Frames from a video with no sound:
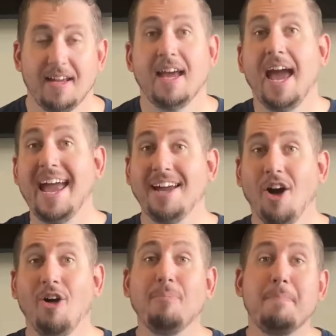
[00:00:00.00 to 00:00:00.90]
Hey
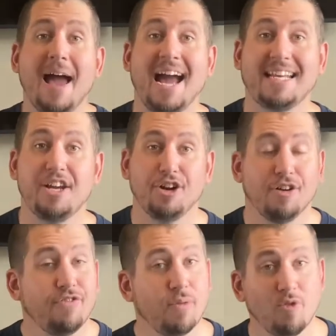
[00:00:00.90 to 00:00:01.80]
y'all, Matt here
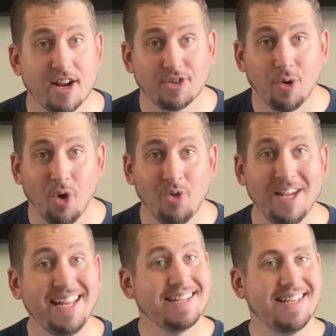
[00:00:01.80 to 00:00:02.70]
from
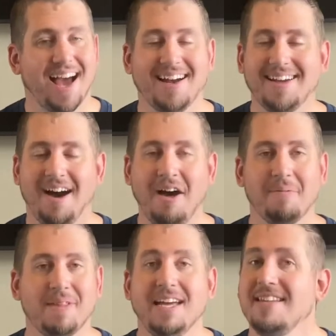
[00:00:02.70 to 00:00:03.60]
RetroOnly.com.
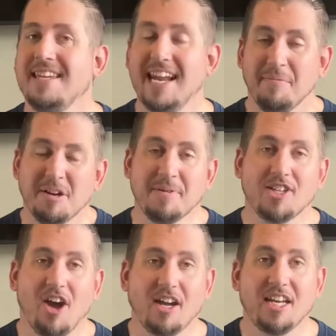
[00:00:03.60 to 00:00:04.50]
Today I'm going to be
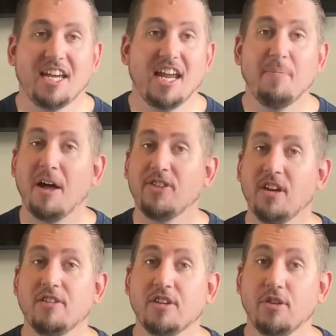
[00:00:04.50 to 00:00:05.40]
talking again about the
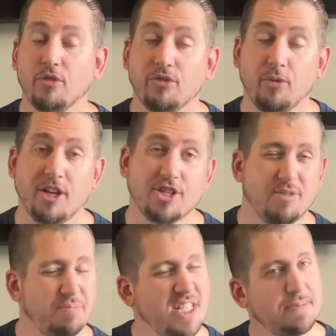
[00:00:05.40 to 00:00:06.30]
Nintendo Switch,
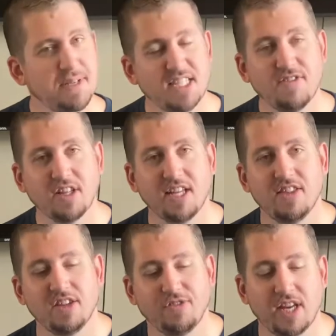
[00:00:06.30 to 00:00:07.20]
but specifically in
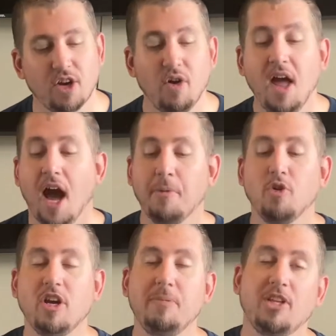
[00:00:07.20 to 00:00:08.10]
this video, I'm
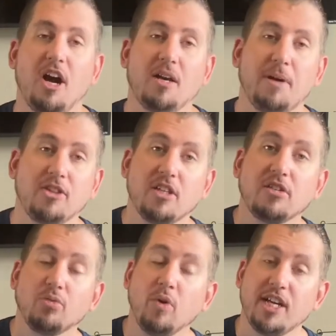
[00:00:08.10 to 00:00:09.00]
going to be talking about the
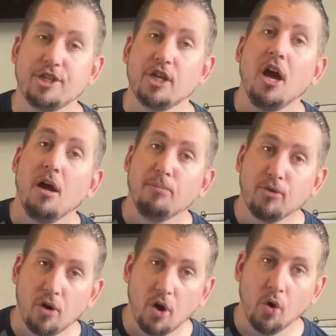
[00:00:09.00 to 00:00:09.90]
Switch
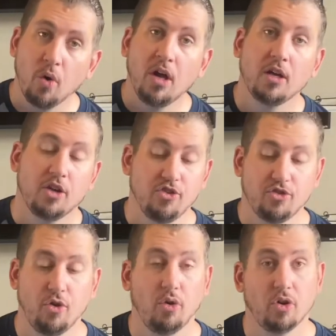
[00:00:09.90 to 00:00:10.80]
Pro
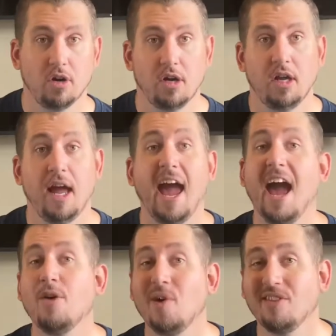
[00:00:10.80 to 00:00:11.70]
controller
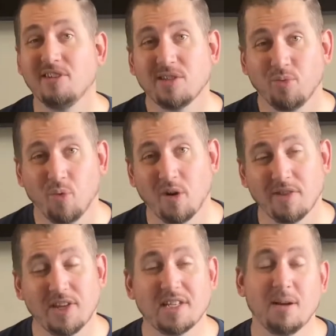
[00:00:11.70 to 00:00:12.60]
and whether it's worth
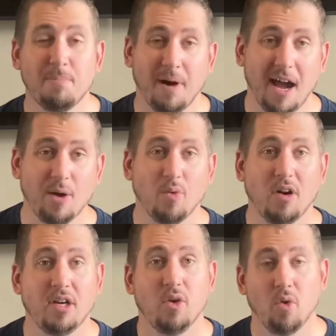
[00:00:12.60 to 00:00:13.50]
it to buy
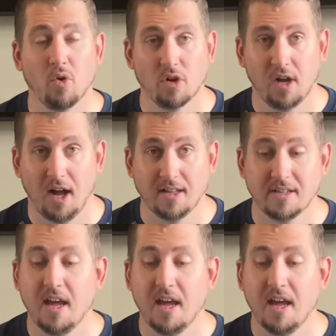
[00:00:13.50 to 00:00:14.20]
one or not.